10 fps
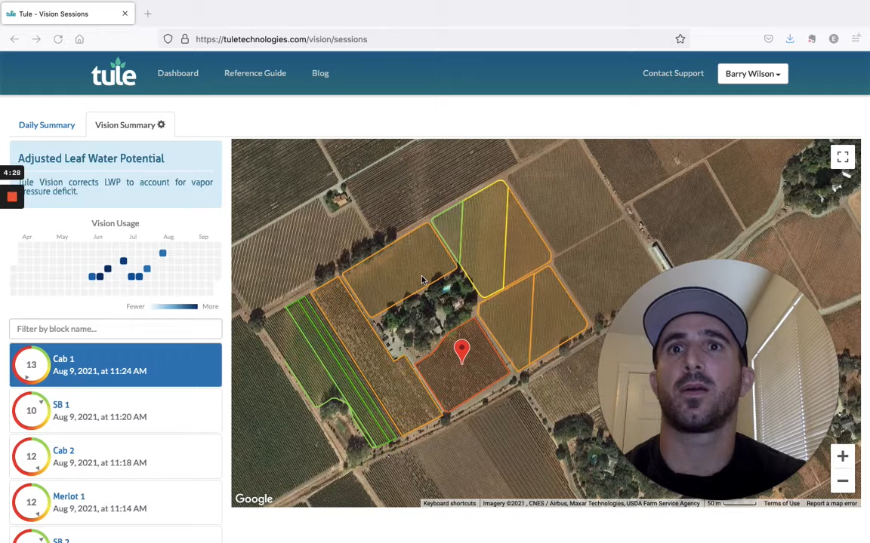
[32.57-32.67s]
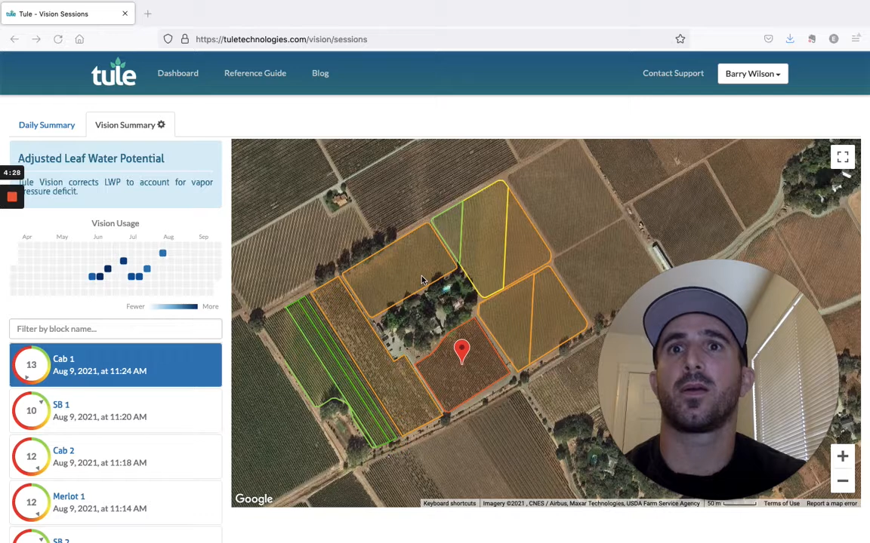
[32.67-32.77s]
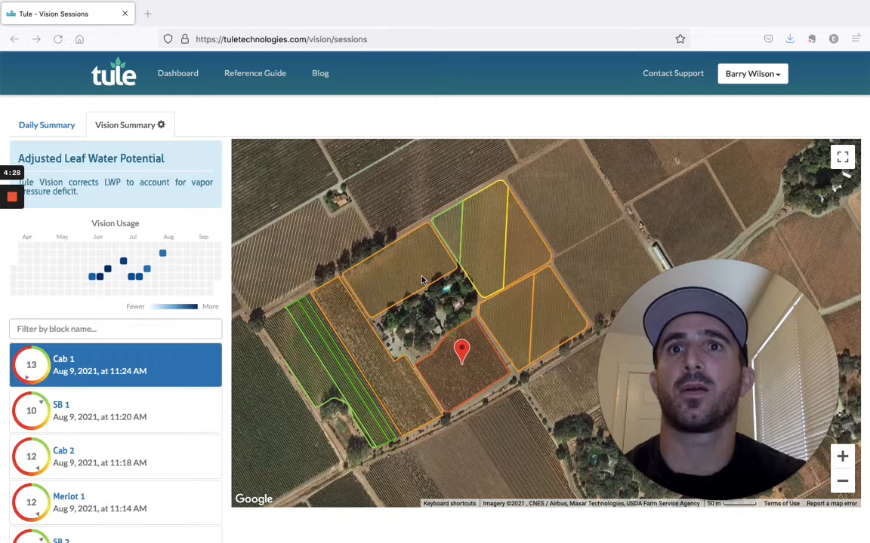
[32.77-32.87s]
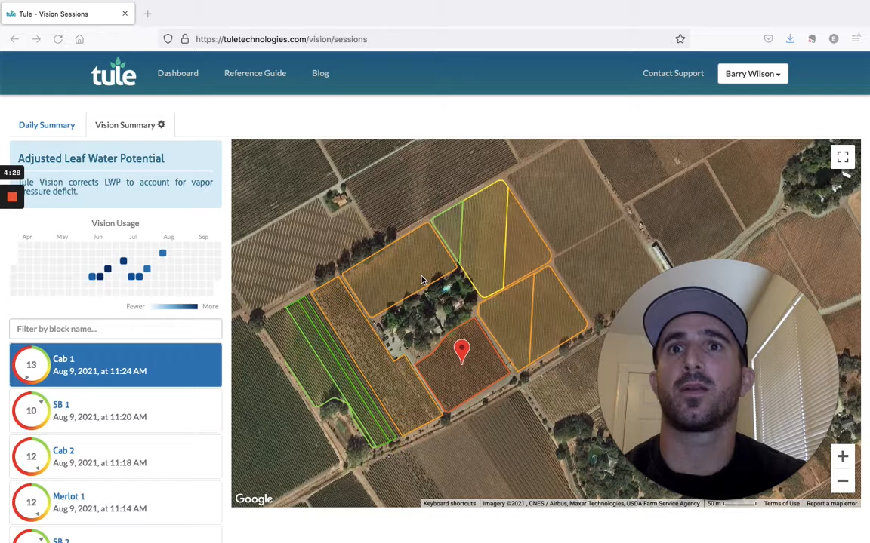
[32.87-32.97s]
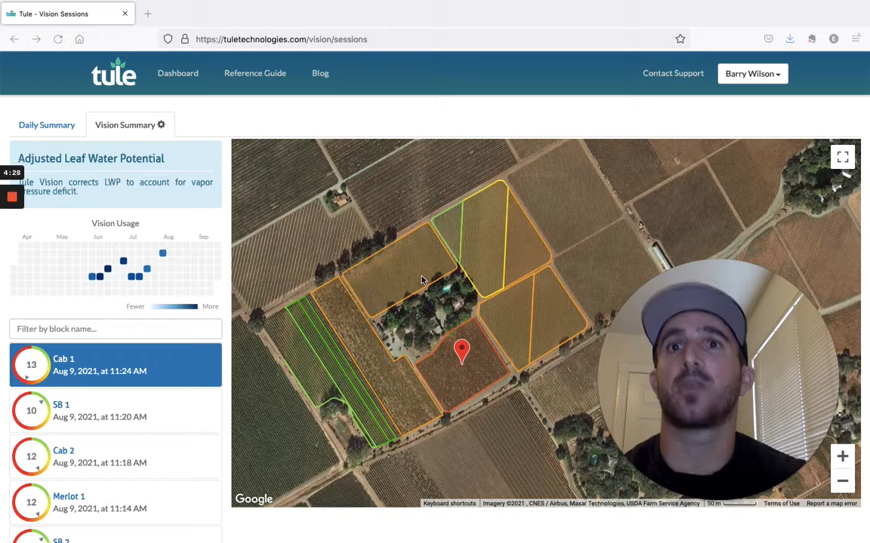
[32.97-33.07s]

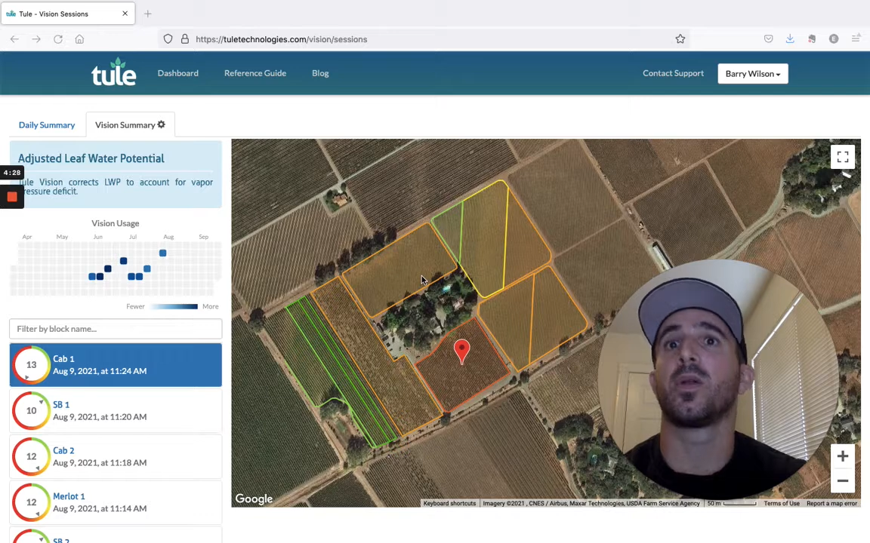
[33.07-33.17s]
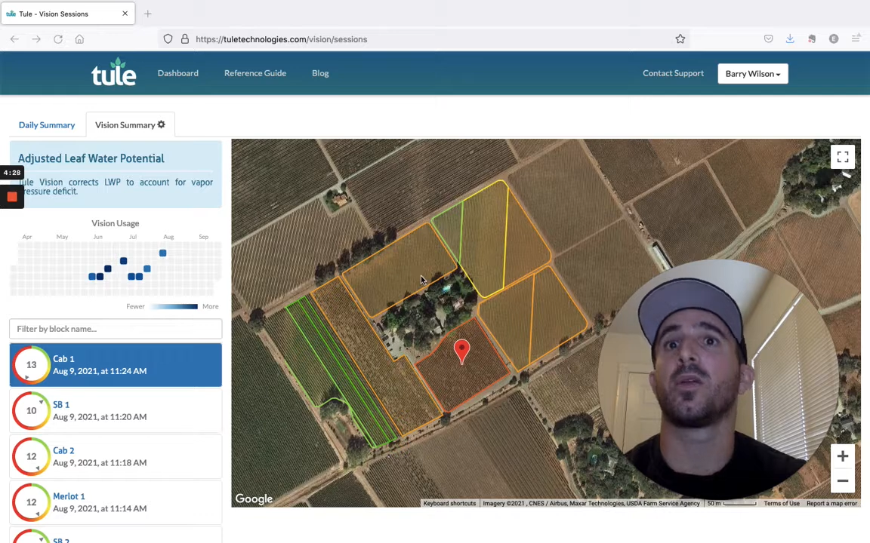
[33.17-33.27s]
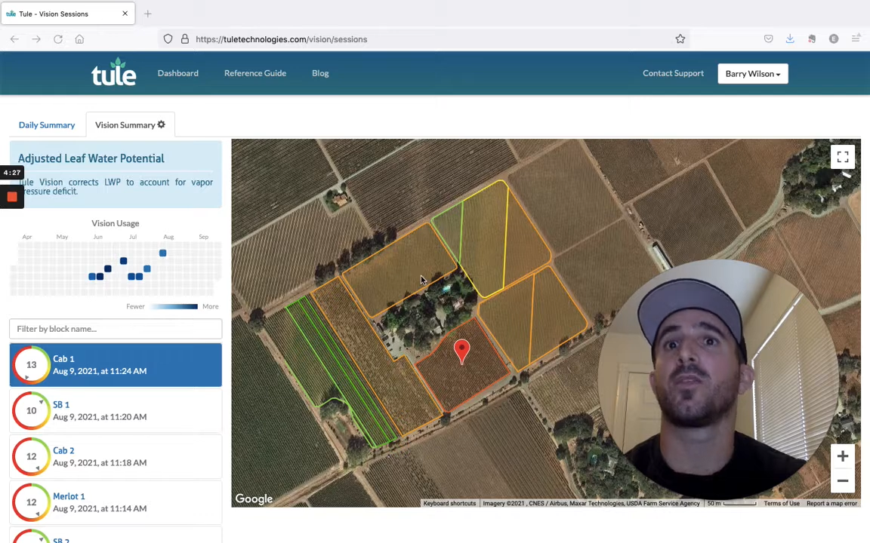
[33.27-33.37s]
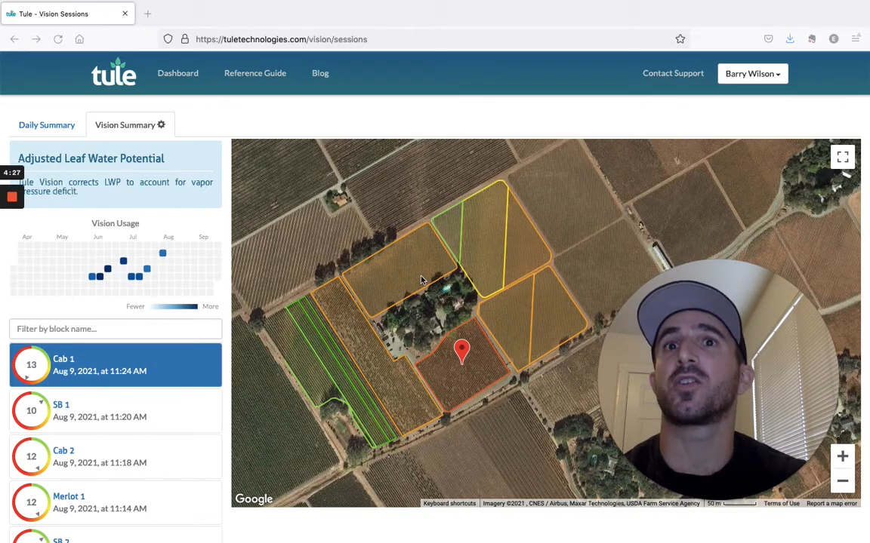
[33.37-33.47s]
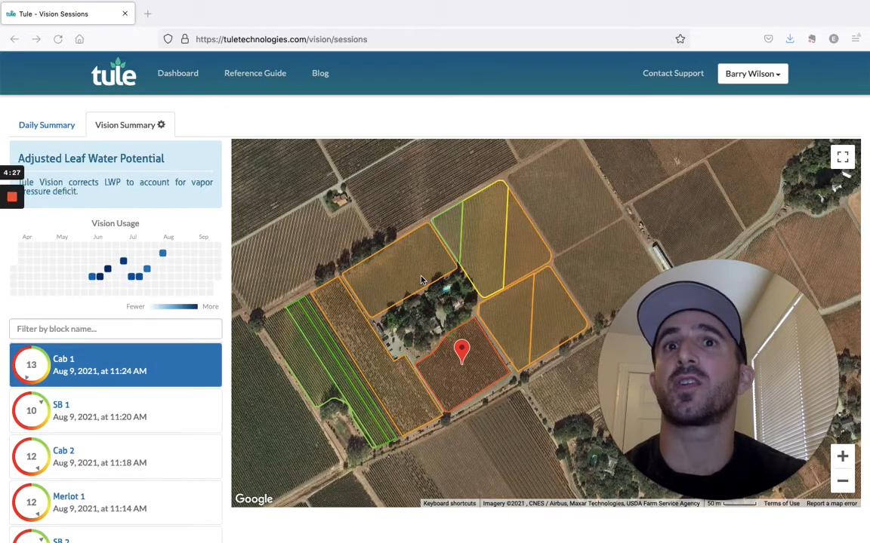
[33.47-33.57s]
The Toolivision
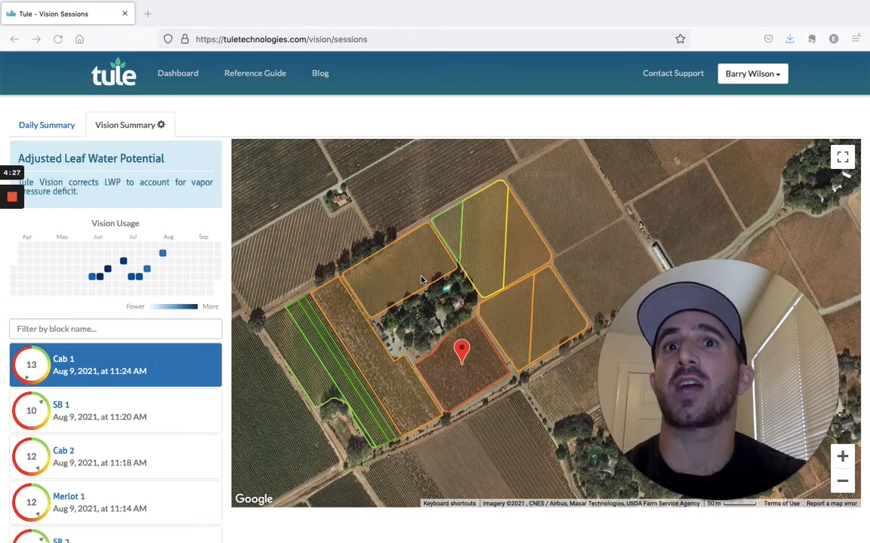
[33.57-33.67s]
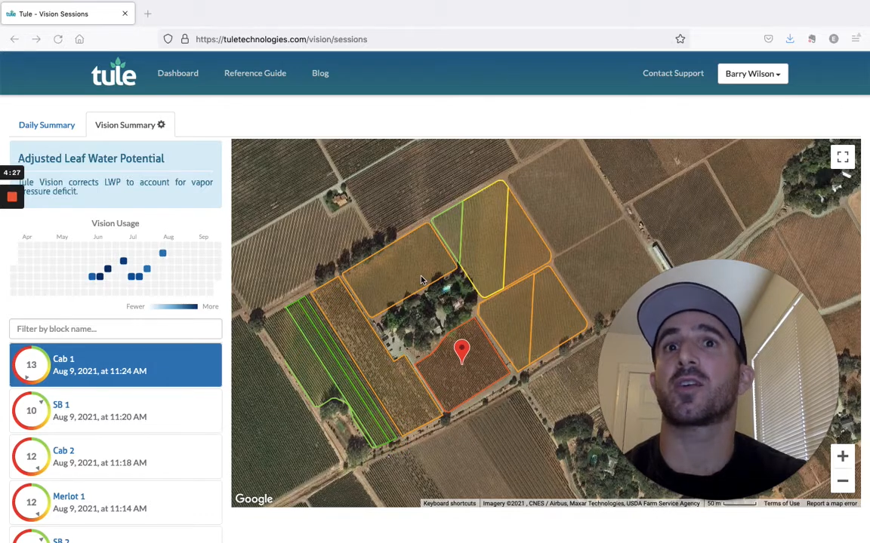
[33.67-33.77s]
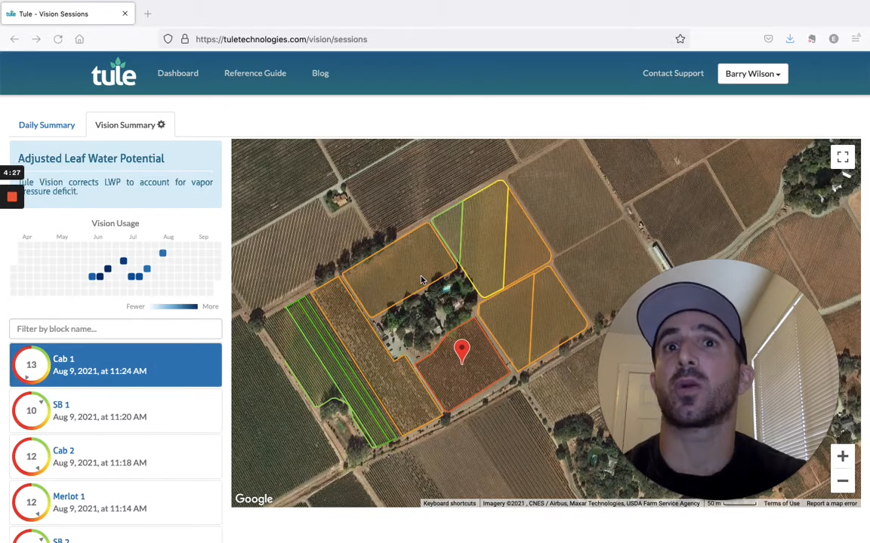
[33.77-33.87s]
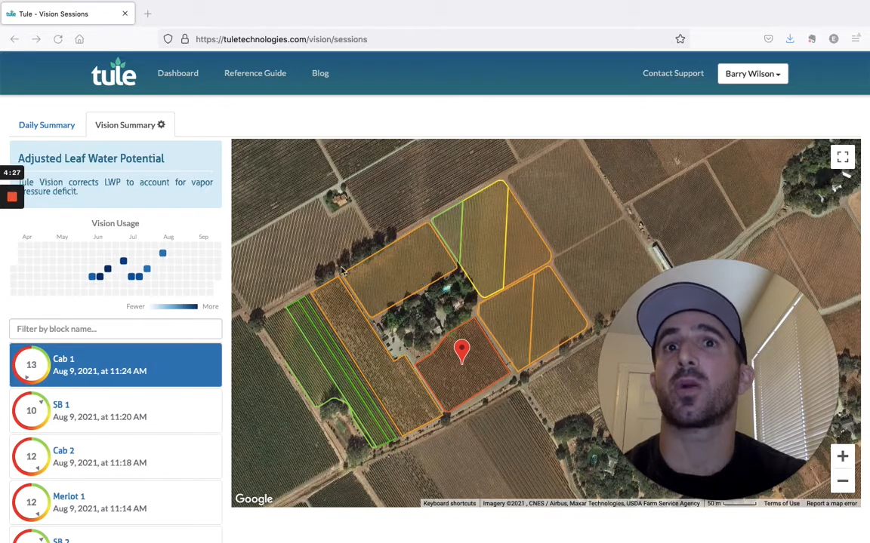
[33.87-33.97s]
Vision dashboard